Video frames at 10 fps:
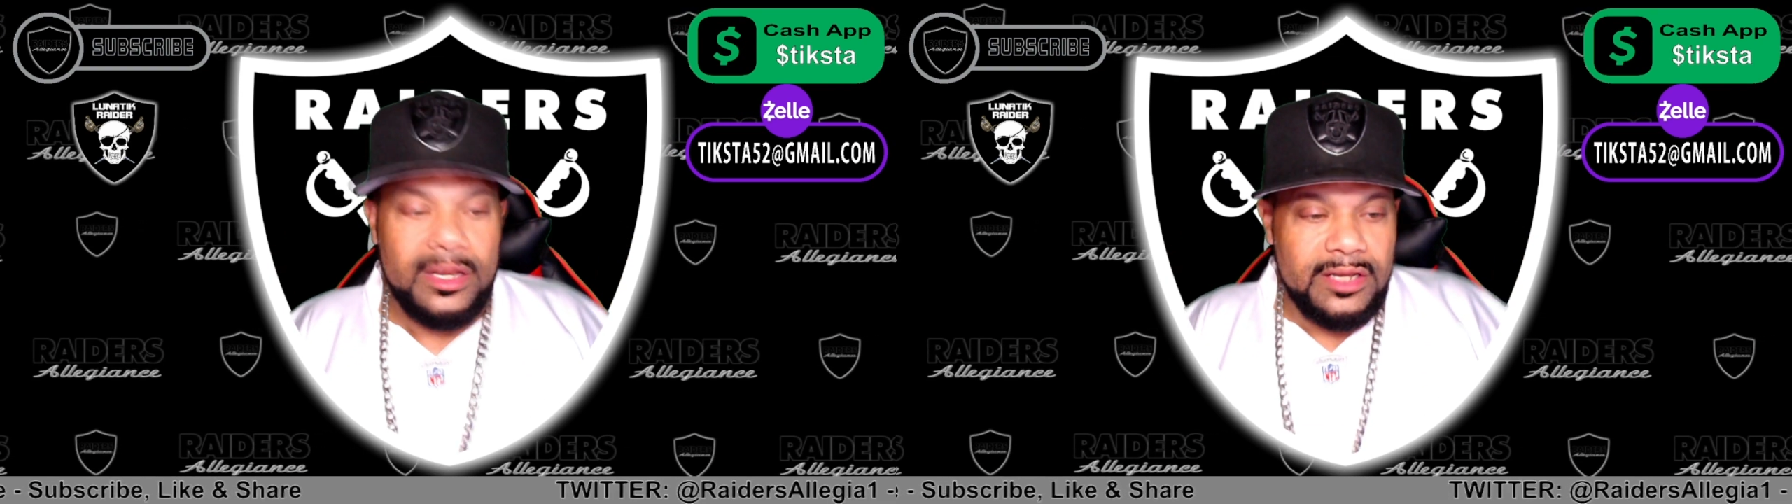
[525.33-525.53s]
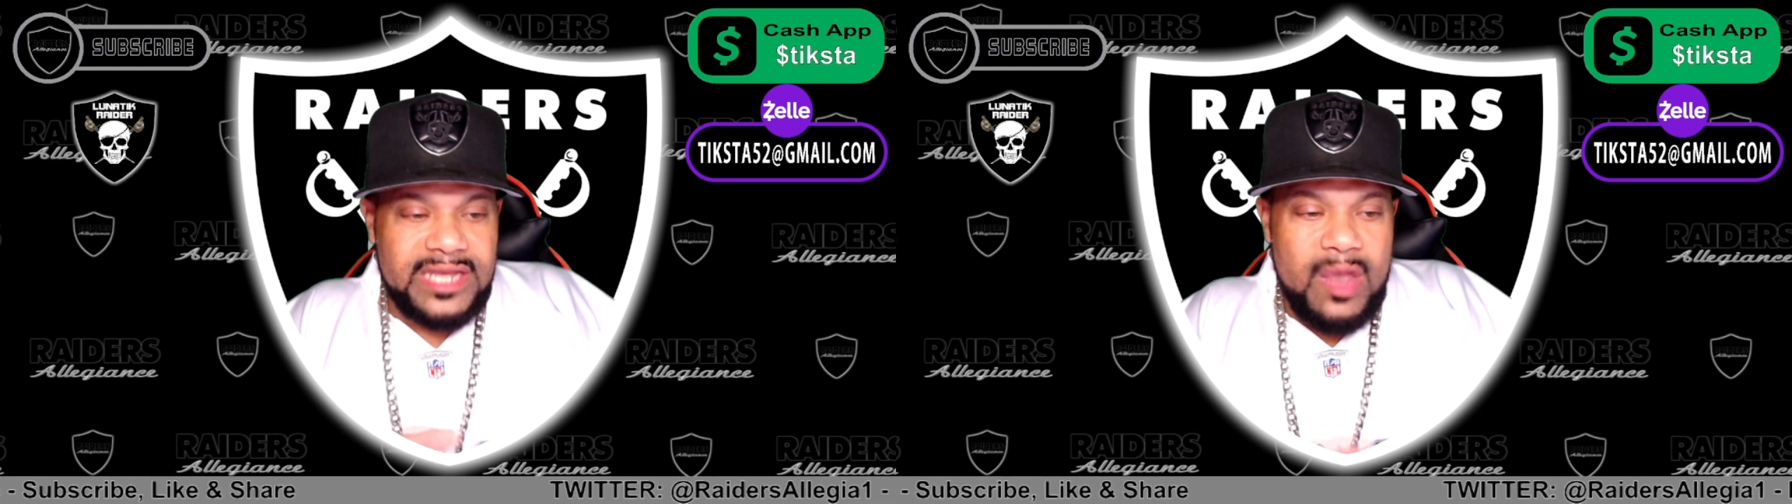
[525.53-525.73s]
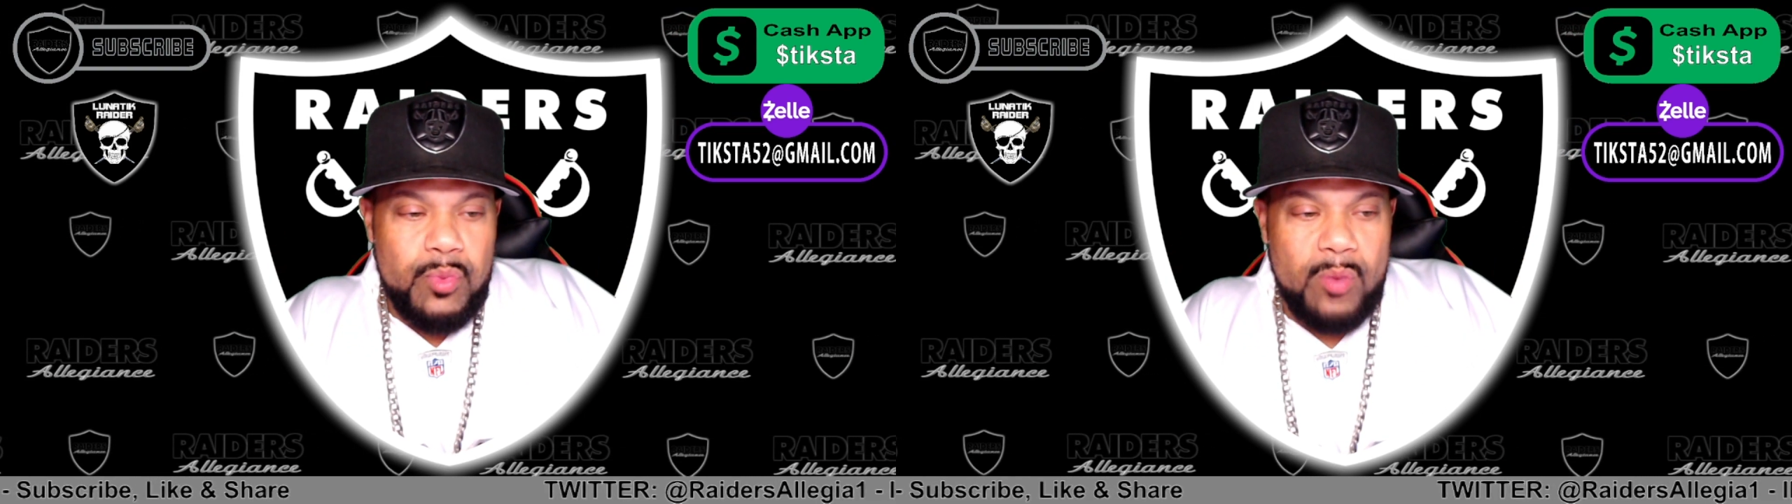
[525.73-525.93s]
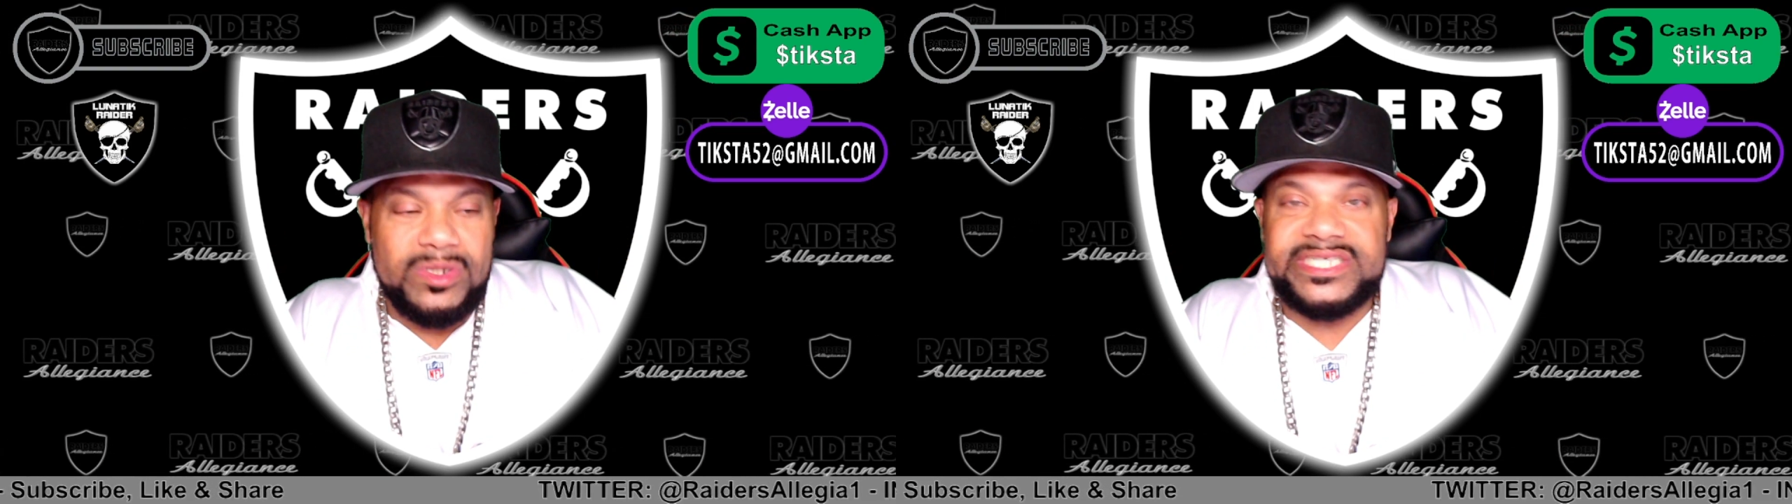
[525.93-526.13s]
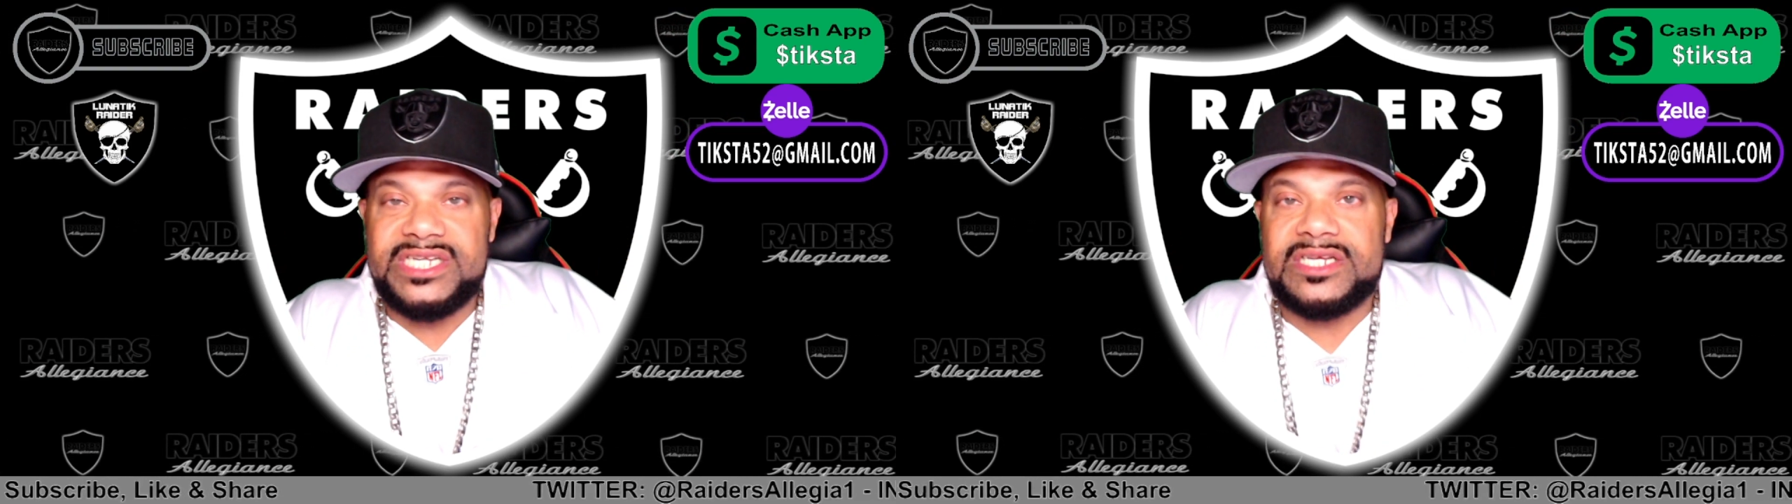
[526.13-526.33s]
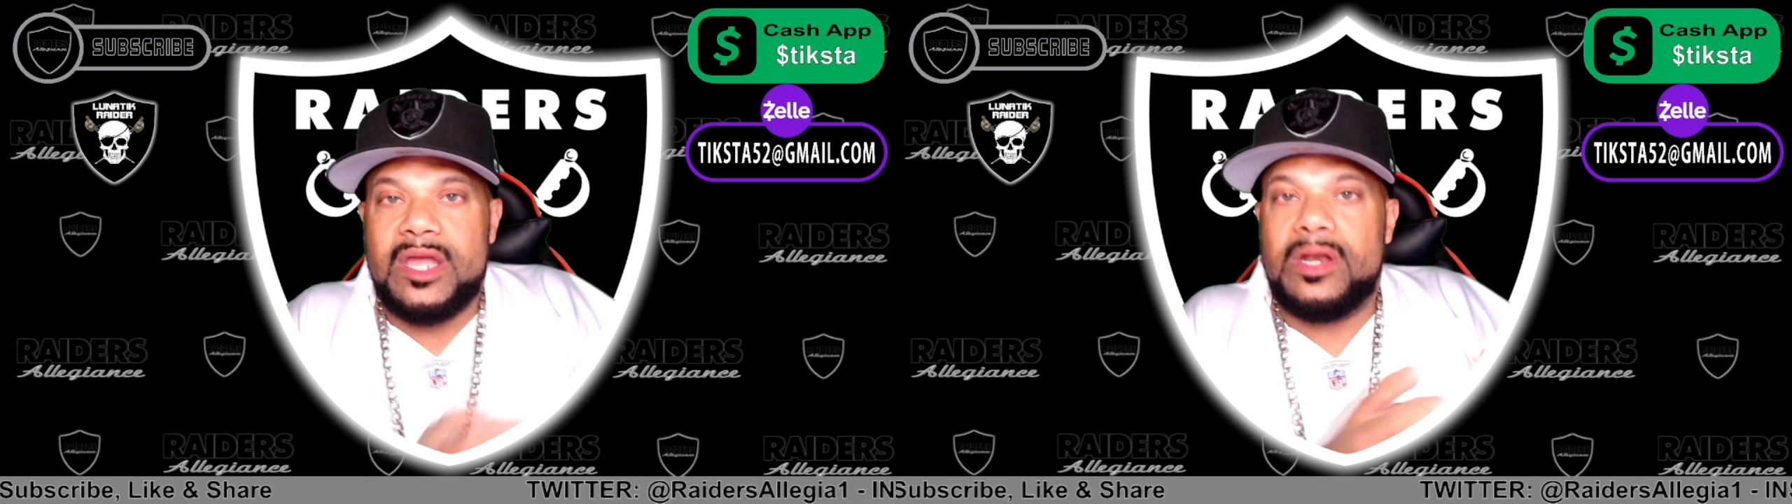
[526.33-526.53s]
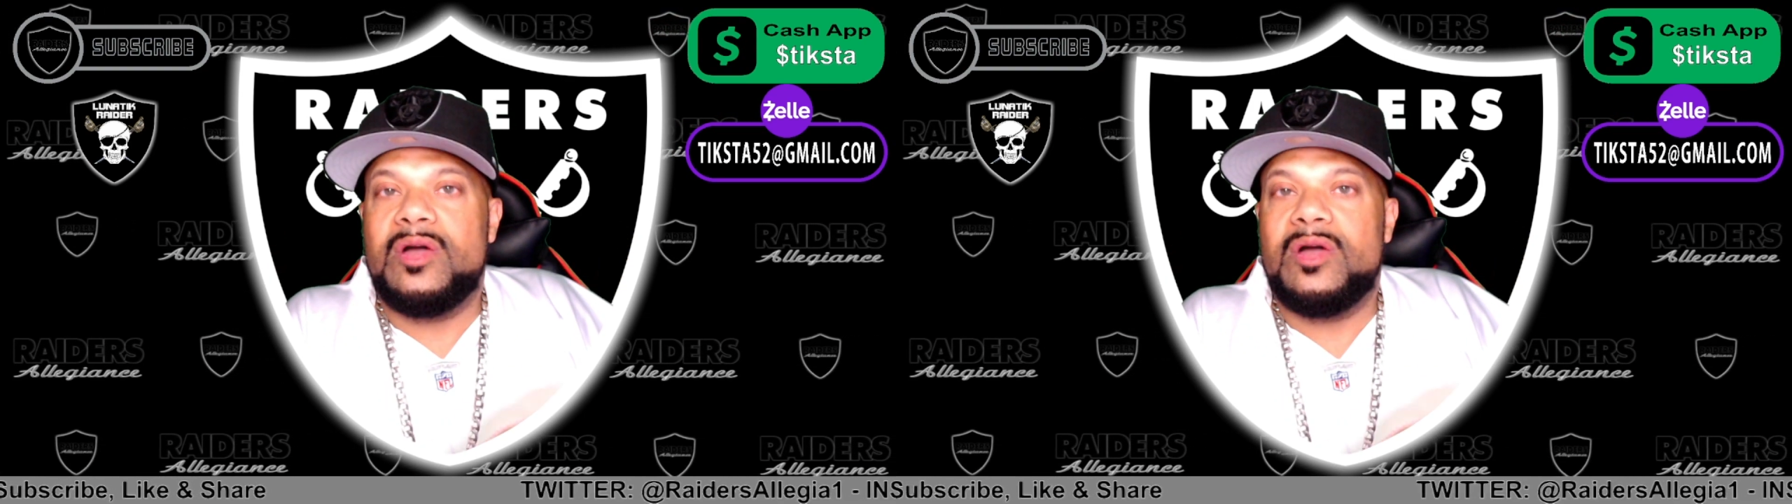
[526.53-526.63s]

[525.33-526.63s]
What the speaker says: Look at what we took and